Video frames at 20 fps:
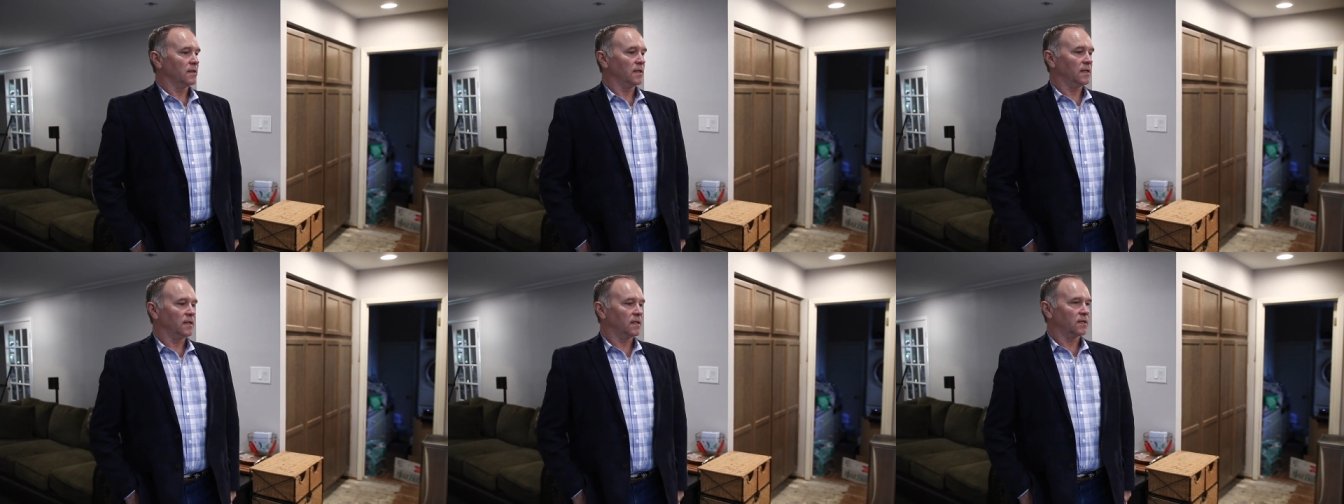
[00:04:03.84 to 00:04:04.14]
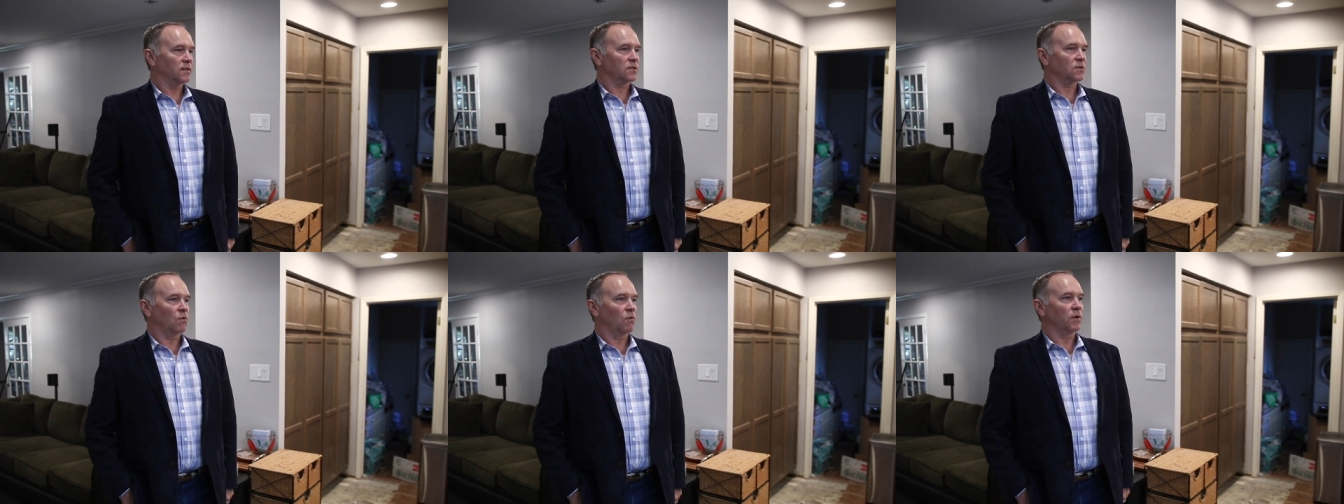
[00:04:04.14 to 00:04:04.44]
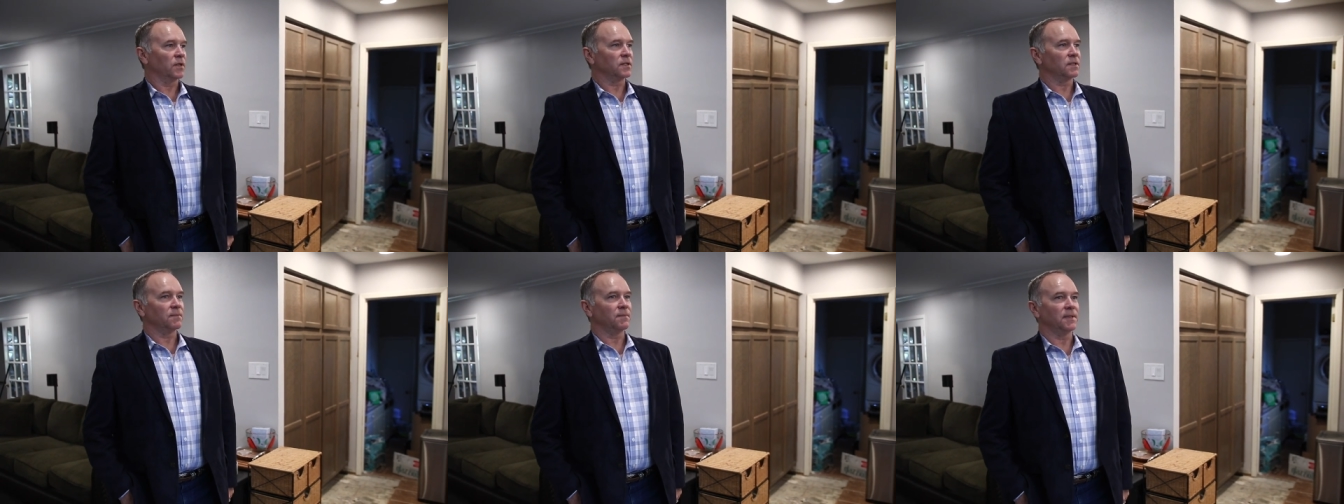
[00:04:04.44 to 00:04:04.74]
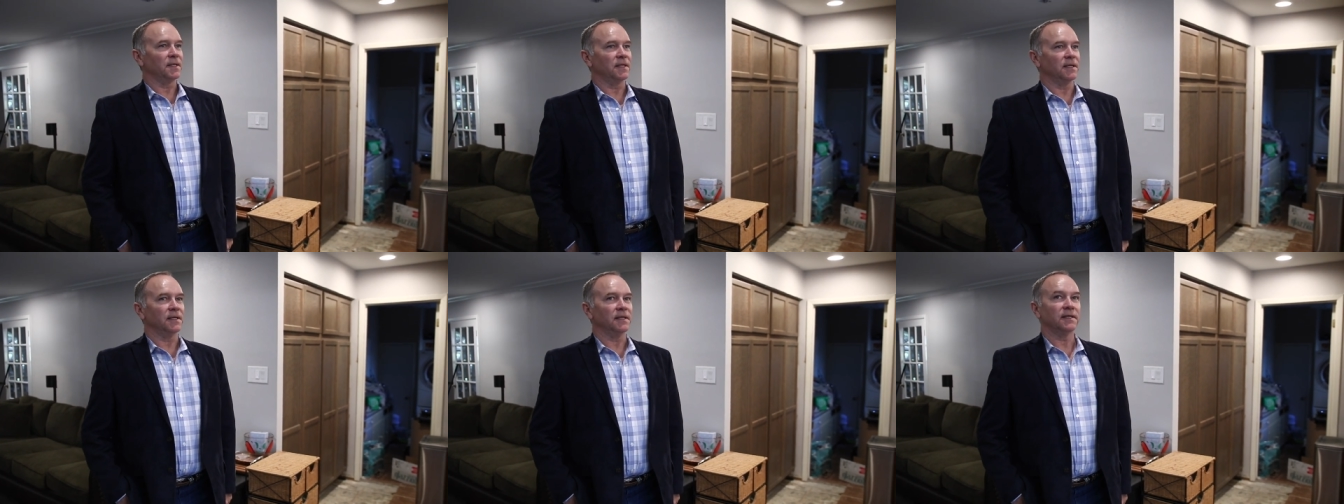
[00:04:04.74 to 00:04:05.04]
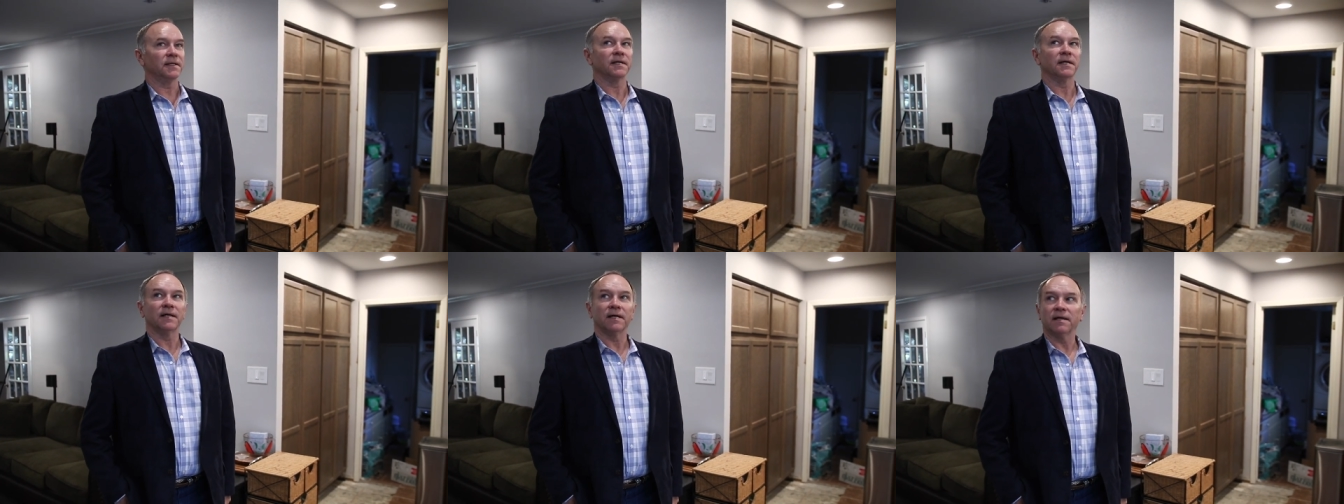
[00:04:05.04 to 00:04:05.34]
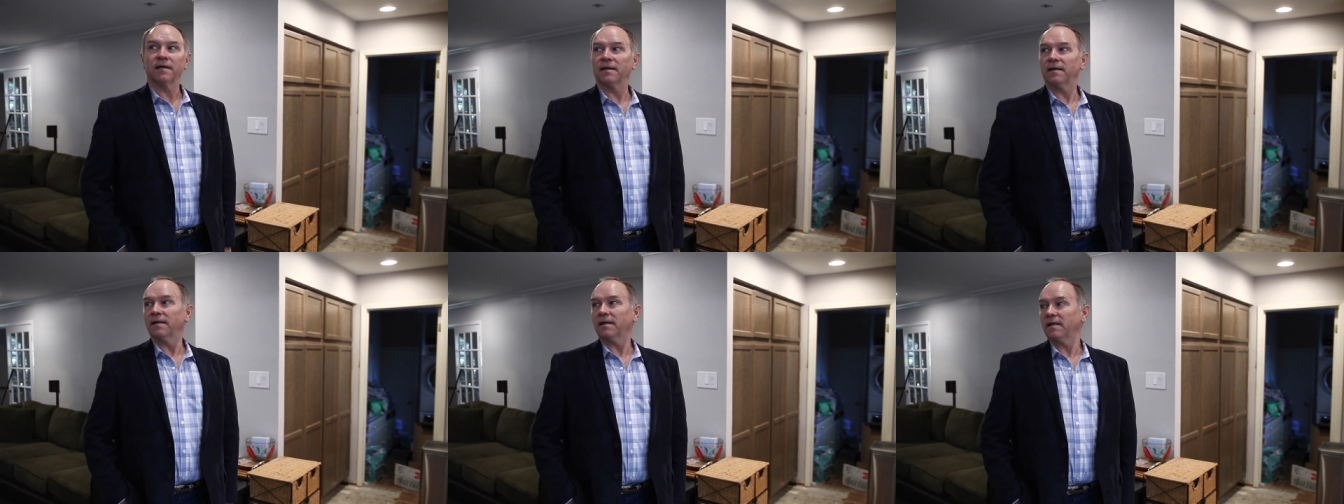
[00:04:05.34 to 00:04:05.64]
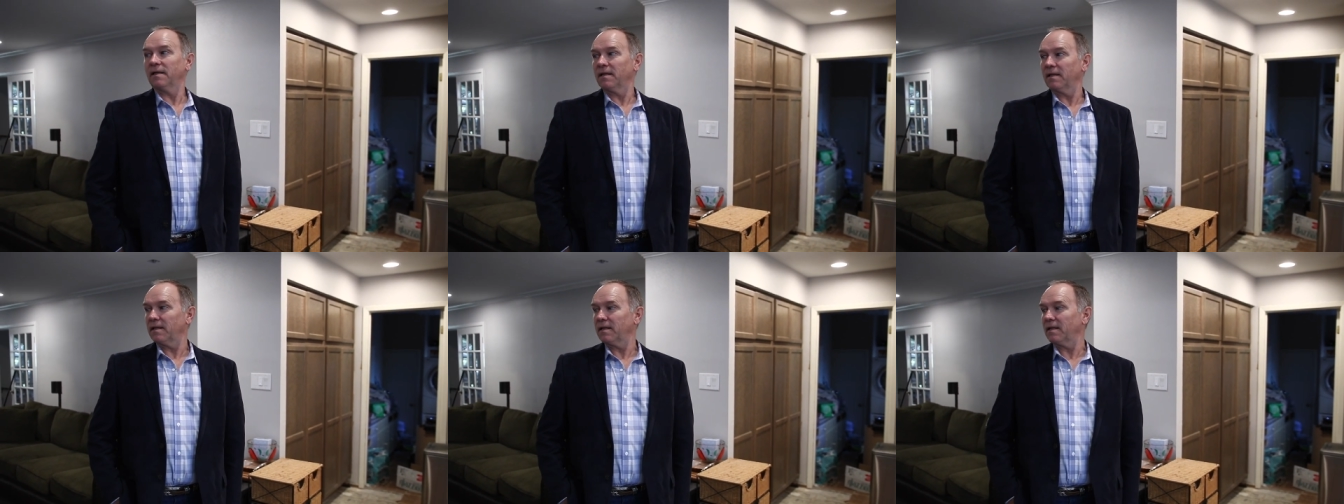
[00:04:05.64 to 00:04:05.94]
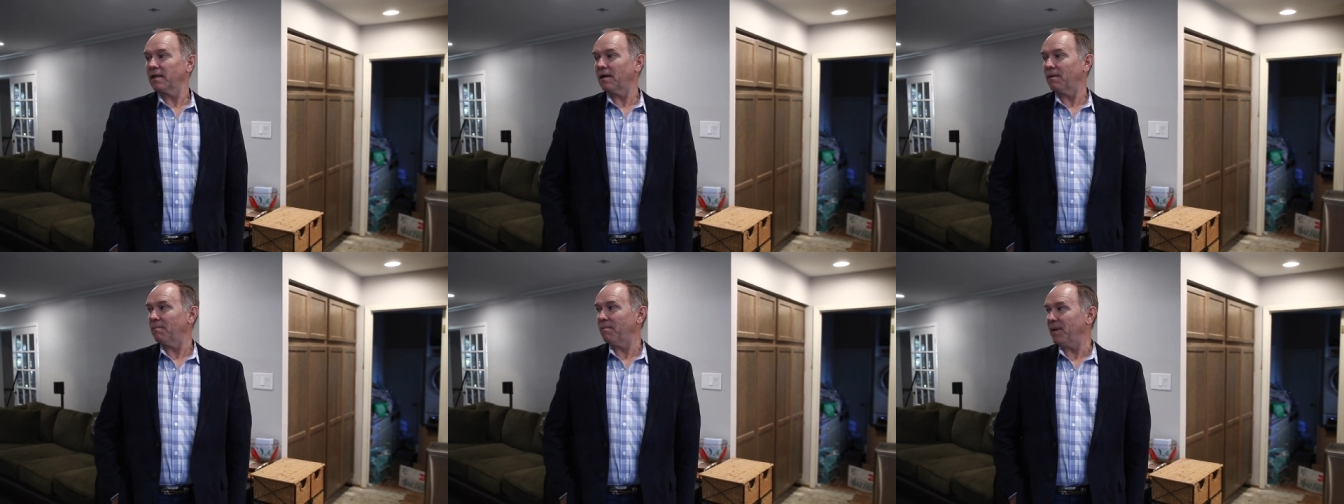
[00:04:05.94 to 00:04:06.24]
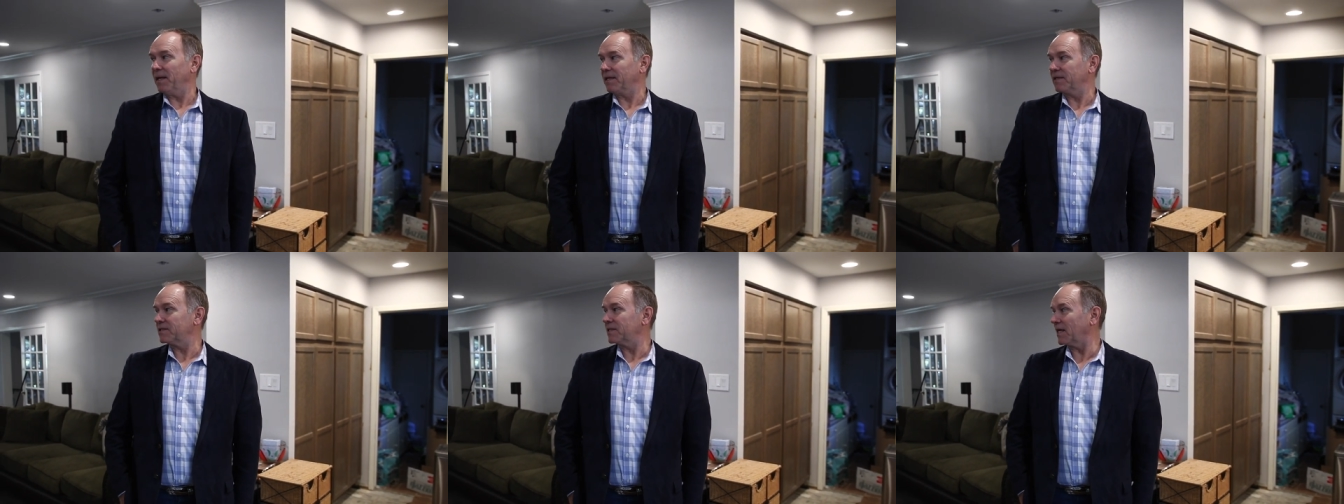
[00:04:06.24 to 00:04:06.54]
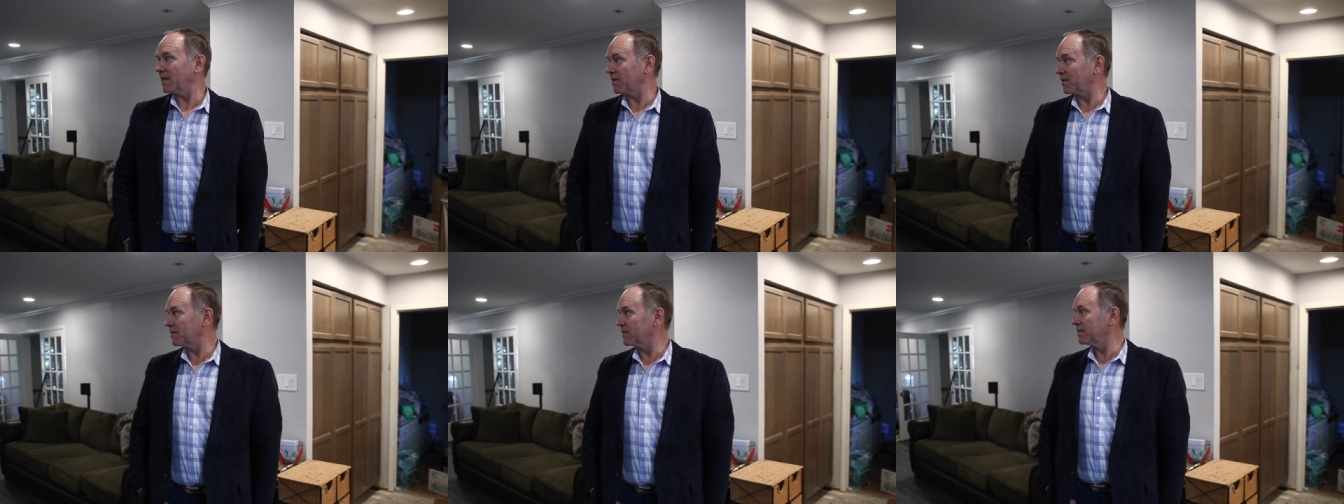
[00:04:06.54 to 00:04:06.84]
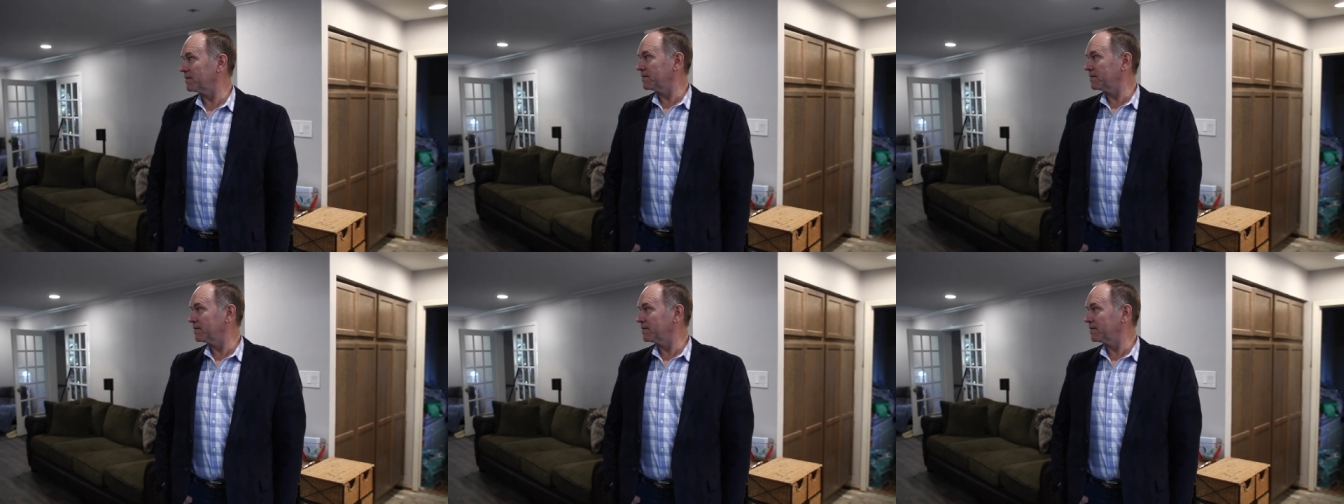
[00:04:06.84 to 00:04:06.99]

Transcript: It is going to be a big seller.